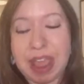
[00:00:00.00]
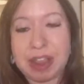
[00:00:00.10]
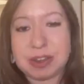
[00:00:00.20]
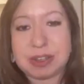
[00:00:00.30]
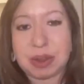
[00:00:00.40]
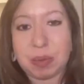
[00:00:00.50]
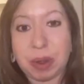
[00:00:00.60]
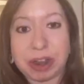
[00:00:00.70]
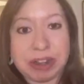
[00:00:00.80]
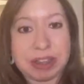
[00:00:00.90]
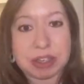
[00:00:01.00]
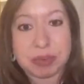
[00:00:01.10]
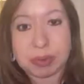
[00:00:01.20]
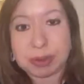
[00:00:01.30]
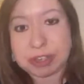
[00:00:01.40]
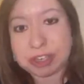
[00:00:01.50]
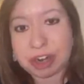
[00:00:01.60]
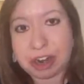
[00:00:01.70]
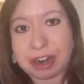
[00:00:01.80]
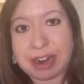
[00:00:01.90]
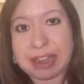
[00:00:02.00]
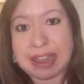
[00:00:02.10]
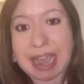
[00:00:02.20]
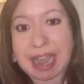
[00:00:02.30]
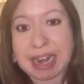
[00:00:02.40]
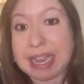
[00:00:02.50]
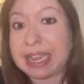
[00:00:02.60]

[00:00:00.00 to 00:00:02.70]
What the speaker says: So where did this rumor start that